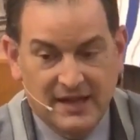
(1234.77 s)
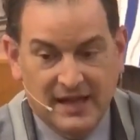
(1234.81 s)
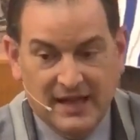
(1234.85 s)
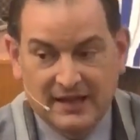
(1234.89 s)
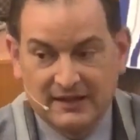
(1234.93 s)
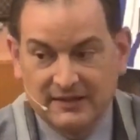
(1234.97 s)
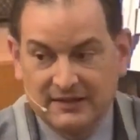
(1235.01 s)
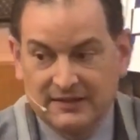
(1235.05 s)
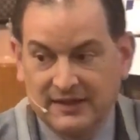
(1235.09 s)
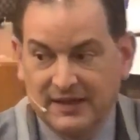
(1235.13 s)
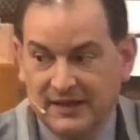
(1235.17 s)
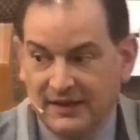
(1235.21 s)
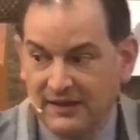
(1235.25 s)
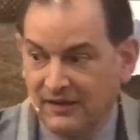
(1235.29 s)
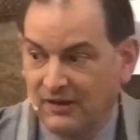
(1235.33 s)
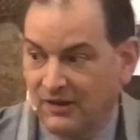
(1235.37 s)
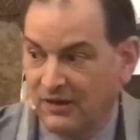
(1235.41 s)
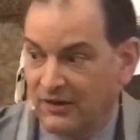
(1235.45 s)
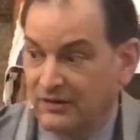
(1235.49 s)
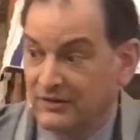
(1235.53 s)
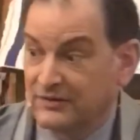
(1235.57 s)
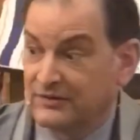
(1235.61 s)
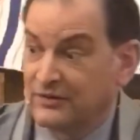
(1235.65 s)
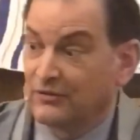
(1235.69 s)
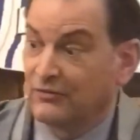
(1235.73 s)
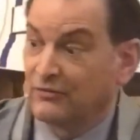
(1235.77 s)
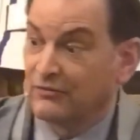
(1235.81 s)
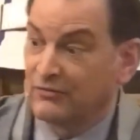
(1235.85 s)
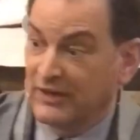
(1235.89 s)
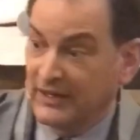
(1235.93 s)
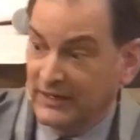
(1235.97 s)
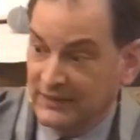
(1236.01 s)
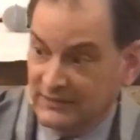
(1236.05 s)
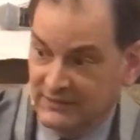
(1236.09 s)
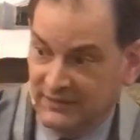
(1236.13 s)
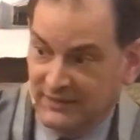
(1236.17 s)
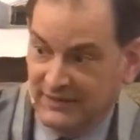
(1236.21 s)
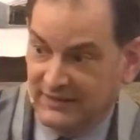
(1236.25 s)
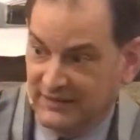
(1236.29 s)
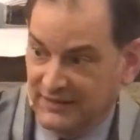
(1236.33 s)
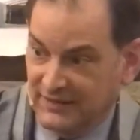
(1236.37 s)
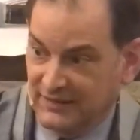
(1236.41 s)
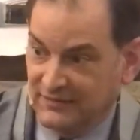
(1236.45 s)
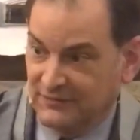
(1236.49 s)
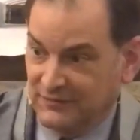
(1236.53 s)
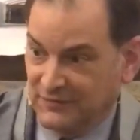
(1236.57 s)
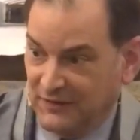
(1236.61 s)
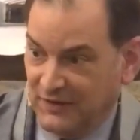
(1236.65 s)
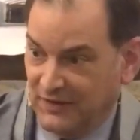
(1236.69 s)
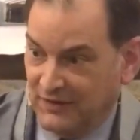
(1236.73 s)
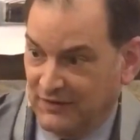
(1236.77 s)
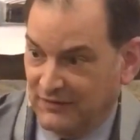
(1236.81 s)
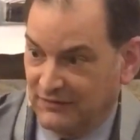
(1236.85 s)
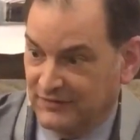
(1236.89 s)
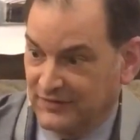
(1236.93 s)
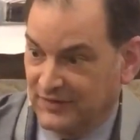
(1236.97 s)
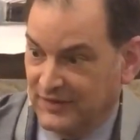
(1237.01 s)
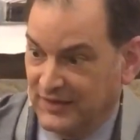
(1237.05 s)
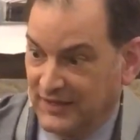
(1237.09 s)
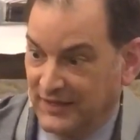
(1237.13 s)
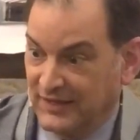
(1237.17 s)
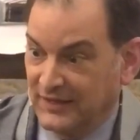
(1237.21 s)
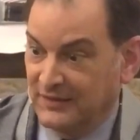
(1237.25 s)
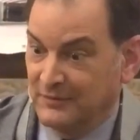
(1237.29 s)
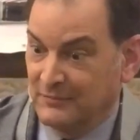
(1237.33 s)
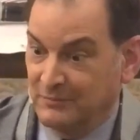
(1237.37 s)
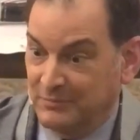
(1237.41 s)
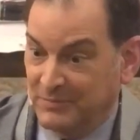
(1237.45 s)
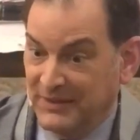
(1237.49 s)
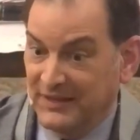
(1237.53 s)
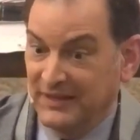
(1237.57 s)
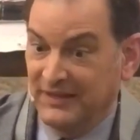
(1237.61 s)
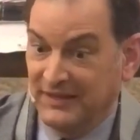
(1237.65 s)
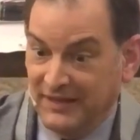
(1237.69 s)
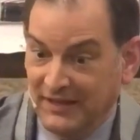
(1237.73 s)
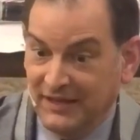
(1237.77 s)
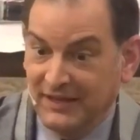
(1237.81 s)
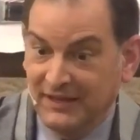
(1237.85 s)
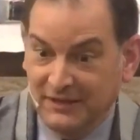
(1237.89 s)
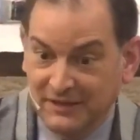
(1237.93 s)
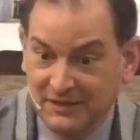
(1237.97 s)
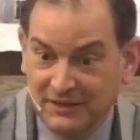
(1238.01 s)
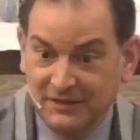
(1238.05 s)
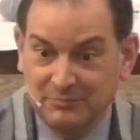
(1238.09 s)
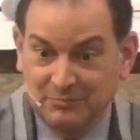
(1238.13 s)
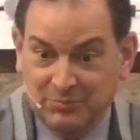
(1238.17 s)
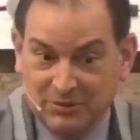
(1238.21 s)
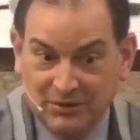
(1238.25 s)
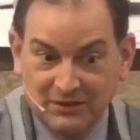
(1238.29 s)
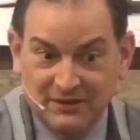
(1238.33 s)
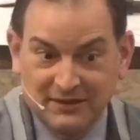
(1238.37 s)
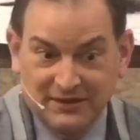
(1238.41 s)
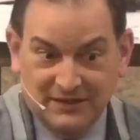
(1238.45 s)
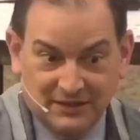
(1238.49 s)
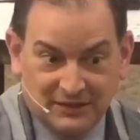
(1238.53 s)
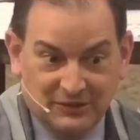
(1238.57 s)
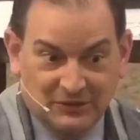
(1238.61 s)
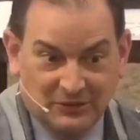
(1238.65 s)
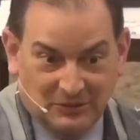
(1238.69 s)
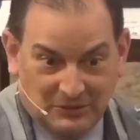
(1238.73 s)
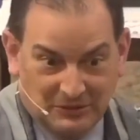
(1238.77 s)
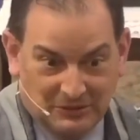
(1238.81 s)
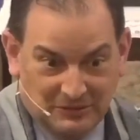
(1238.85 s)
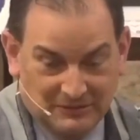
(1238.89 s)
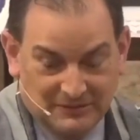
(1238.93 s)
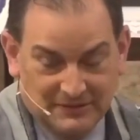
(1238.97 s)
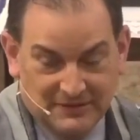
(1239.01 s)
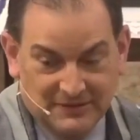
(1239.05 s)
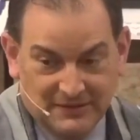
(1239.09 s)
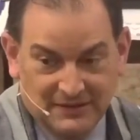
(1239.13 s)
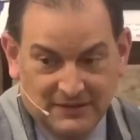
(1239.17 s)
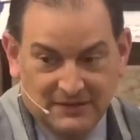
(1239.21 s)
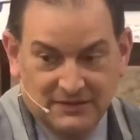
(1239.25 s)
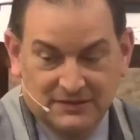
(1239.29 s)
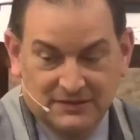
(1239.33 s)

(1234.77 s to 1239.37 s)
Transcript: and they are directly involved in being political